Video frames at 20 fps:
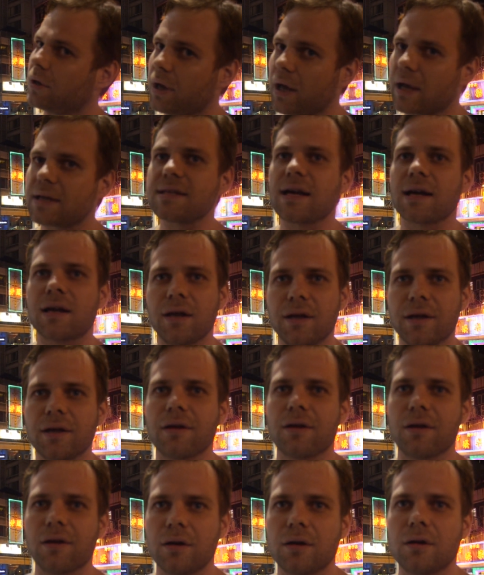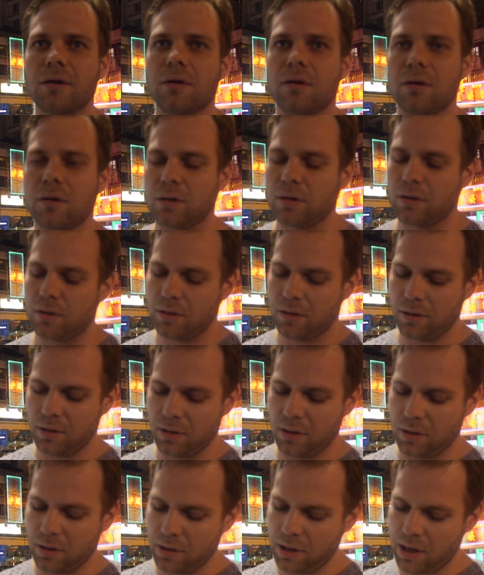to exactly. improve the positioning.
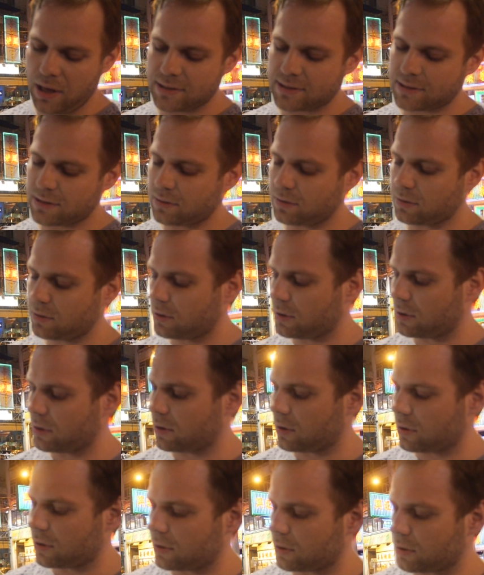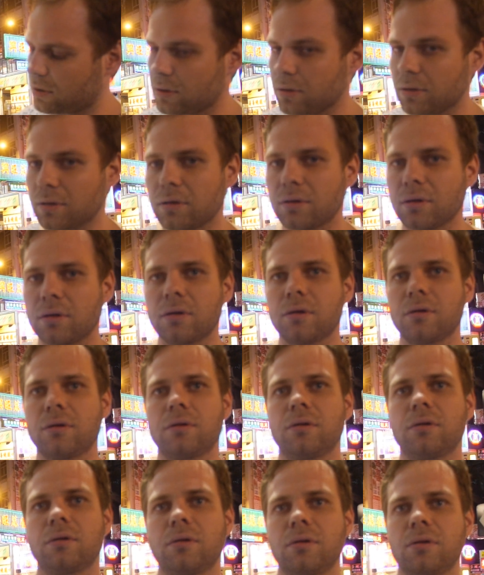Yes. And uh, built-in O T
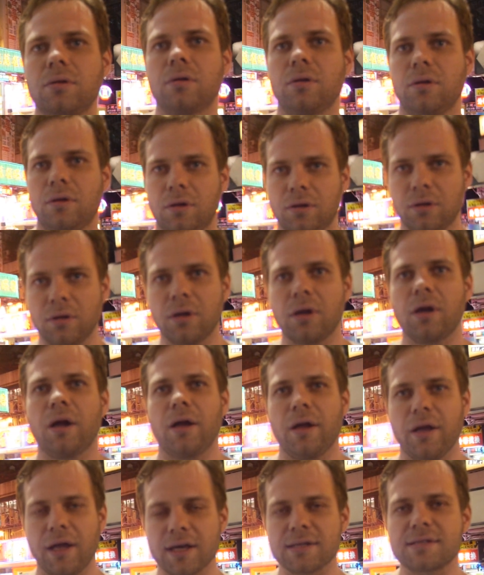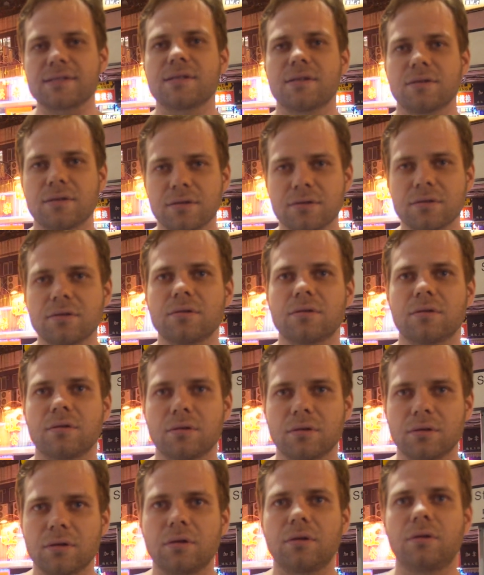G, on-the-go yes. U S B.
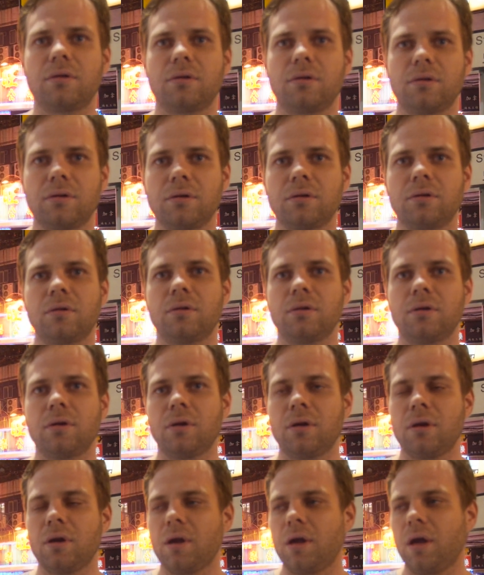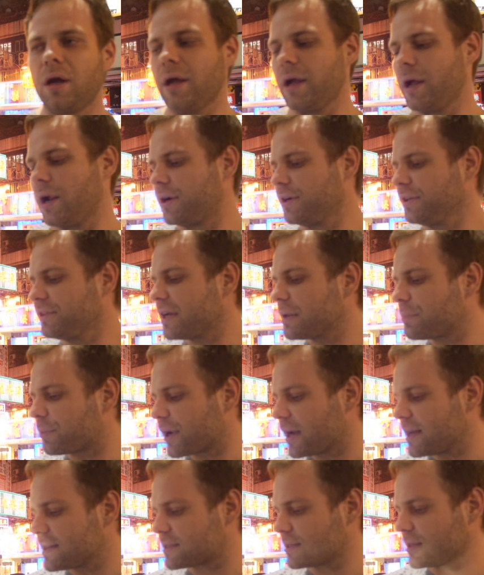How much is the retail price? Uh, retail
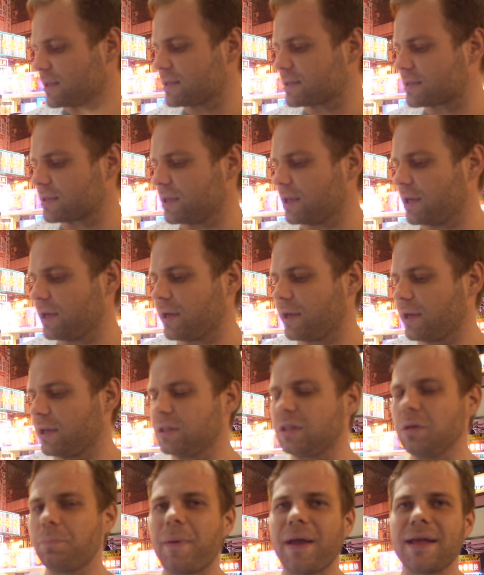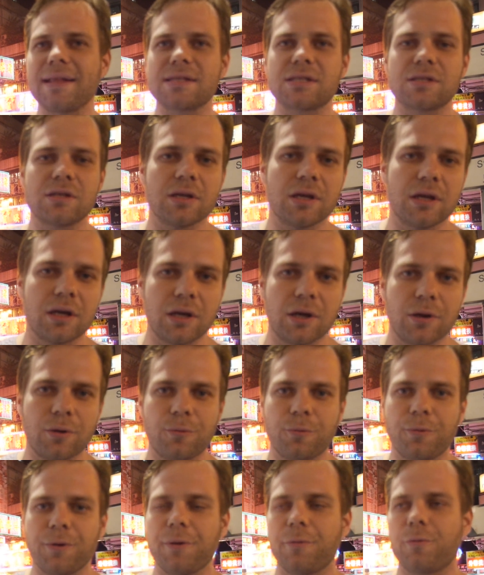price is uh, it depends uh,
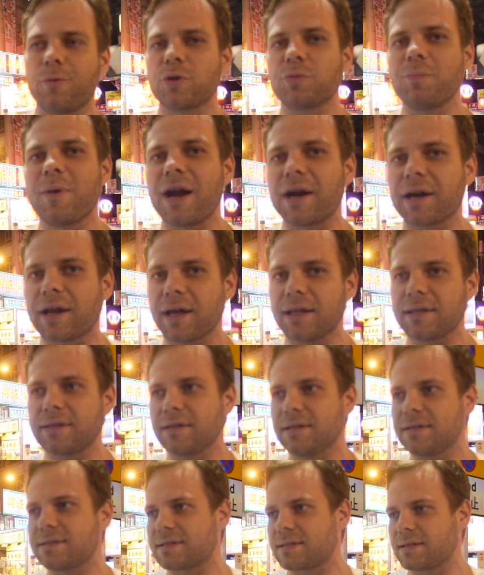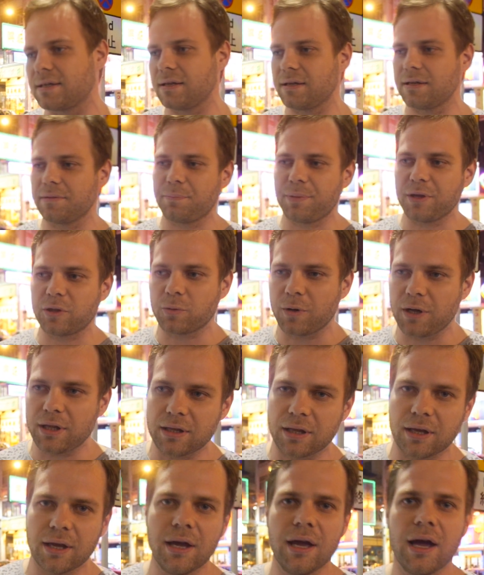what market. It's uh, between one